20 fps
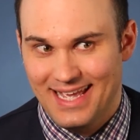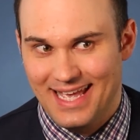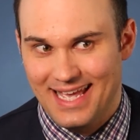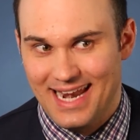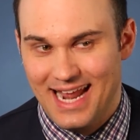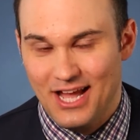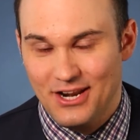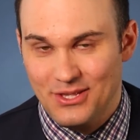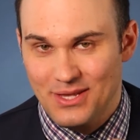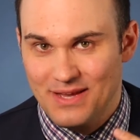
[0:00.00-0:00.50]

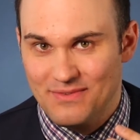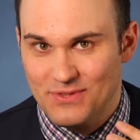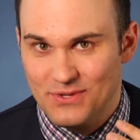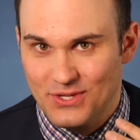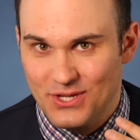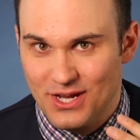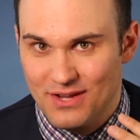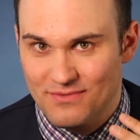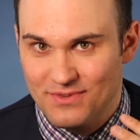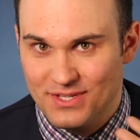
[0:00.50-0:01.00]
And how do you have those
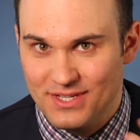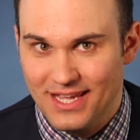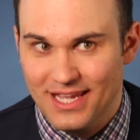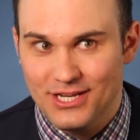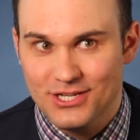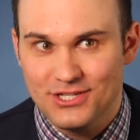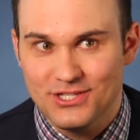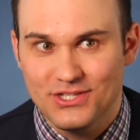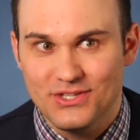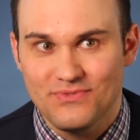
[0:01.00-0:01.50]

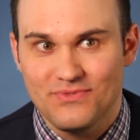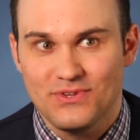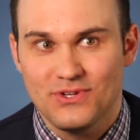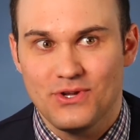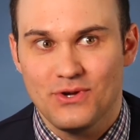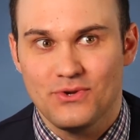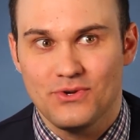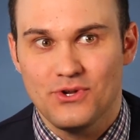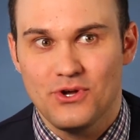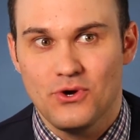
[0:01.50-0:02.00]
conversations if you
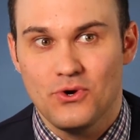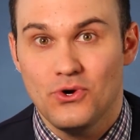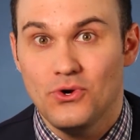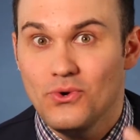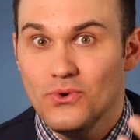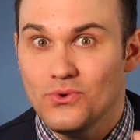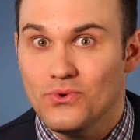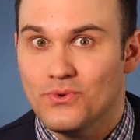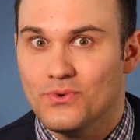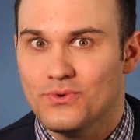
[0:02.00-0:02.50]
don't know
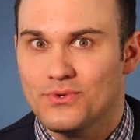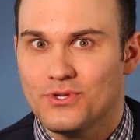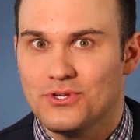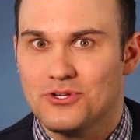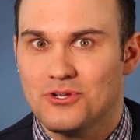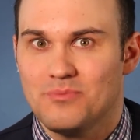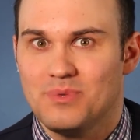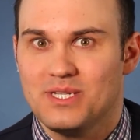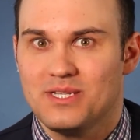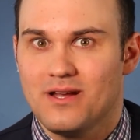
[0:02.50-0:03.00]
who you
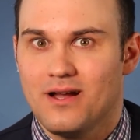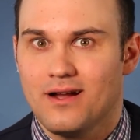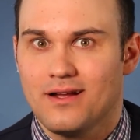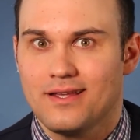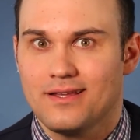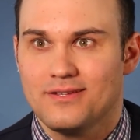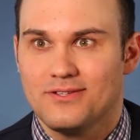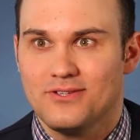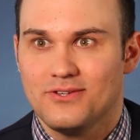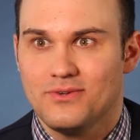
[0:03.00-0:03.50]
should be
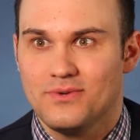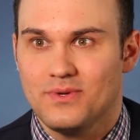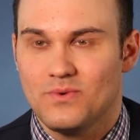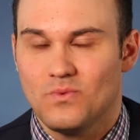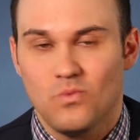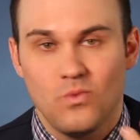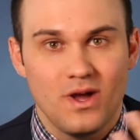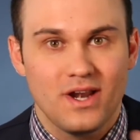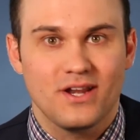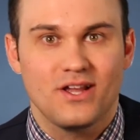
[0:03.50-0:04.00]
talking to
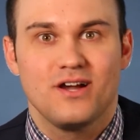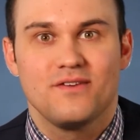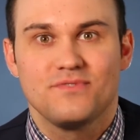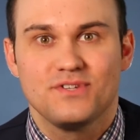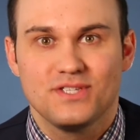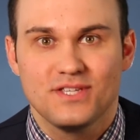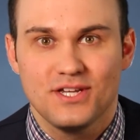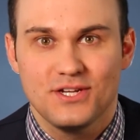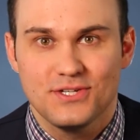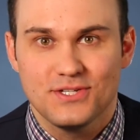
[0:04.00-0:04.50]
and what
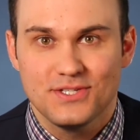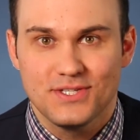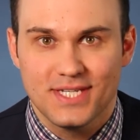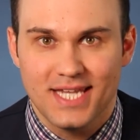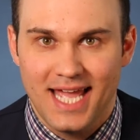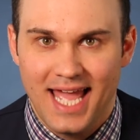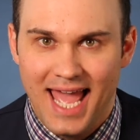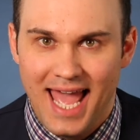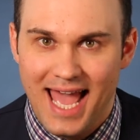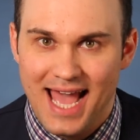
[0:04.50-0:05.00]
conversations to
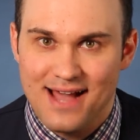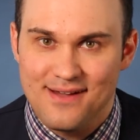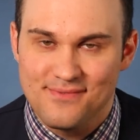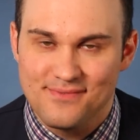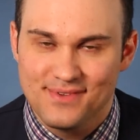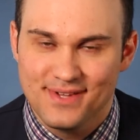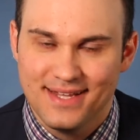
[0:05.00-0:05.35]
have?